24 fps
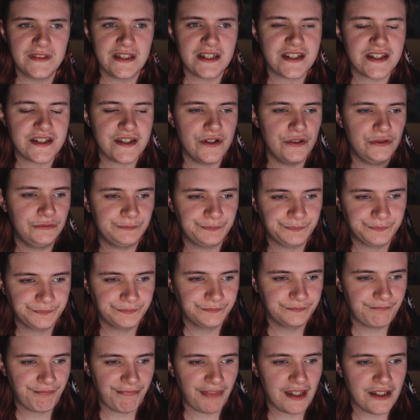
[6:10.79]
So
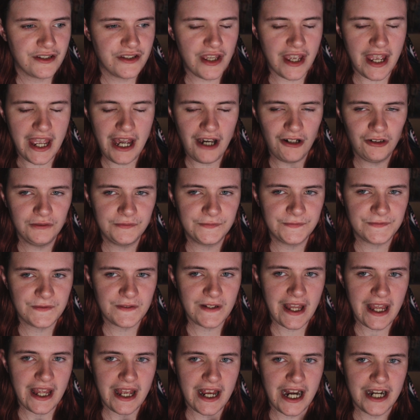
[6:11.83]
your health
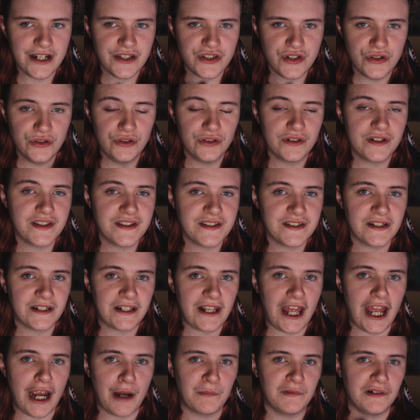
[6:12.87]
and talking to the
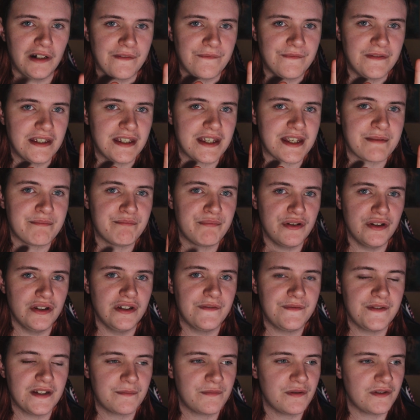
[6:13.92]
camera, I think, is
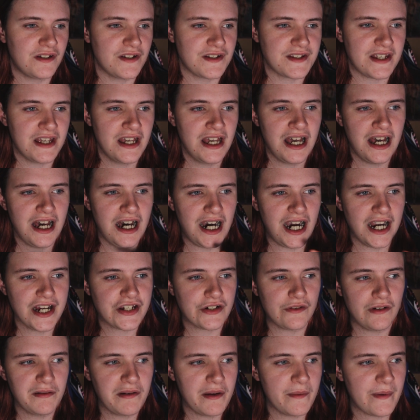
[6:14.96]
perfect, because I
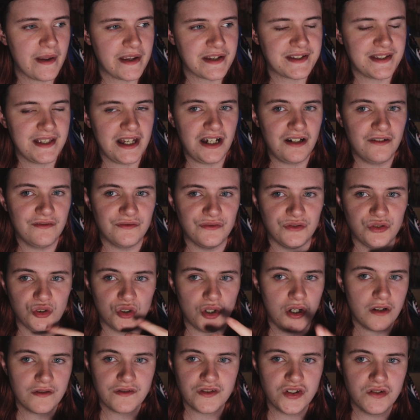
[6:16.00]
try my best now
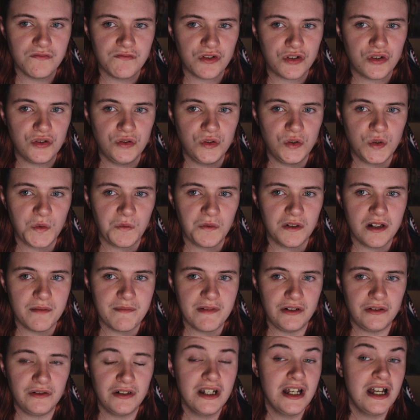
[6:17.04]
not to record when I'm
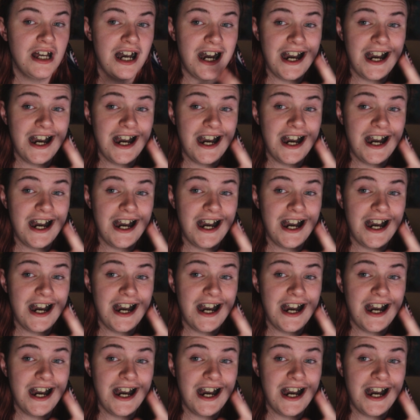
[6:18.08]
ill.